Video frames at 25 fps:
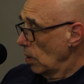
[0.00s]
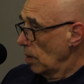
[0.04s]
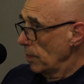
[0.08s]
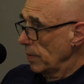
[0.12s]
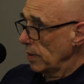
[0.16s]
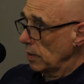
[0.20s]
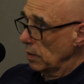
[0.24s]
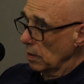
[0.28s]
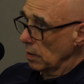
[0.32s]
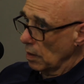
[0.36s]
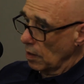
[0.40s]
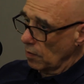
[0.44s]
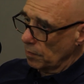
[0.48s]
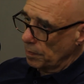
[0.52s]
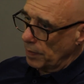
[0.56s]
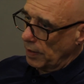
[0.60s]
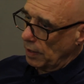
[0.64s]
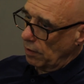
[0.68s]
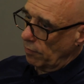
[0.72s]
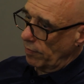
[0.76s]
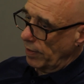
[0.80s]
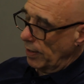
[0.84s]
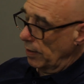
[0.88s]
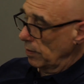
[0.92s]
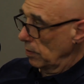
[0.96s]
I mean, I've been
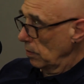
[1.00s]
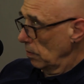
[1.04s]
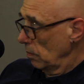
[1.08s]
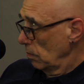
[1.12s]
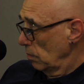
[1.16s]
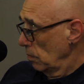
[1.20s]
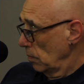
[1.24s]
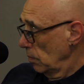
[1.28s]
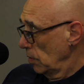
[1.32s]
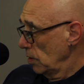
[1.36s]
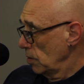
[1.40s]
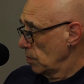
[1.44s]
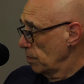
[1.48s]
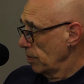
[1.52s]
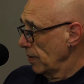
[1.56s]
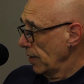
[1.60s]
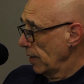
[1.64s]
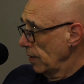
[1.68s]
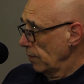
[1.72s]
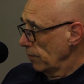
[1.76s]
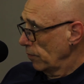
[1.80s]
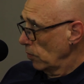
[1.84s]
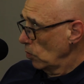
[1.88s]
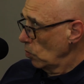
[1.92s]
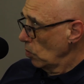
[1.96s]
around this
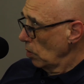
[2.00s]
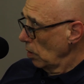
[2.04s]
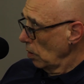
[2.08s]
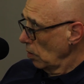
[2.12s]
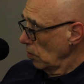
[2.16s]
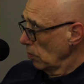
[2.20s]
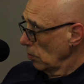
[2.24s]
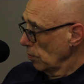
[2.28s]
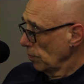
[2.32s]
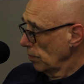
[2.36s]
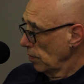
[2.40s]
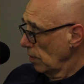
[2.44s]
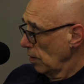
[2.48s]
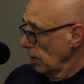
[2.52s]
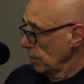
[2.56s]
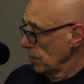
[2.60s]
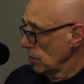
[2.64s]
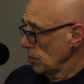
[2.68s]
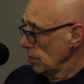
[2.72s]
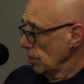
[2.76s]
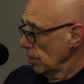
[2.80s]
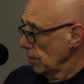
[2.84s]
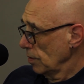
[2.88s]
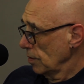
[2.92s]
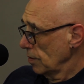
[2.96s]
planet for quite a long time, as
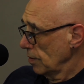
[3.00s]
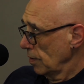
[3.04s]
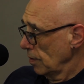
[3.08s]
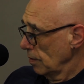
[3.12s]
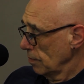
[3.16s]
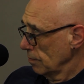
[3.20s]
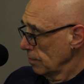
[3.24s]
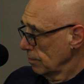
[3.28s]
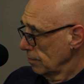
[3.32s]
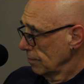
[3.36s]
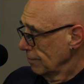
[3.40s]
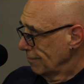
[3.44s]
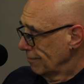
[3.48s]
you can tell.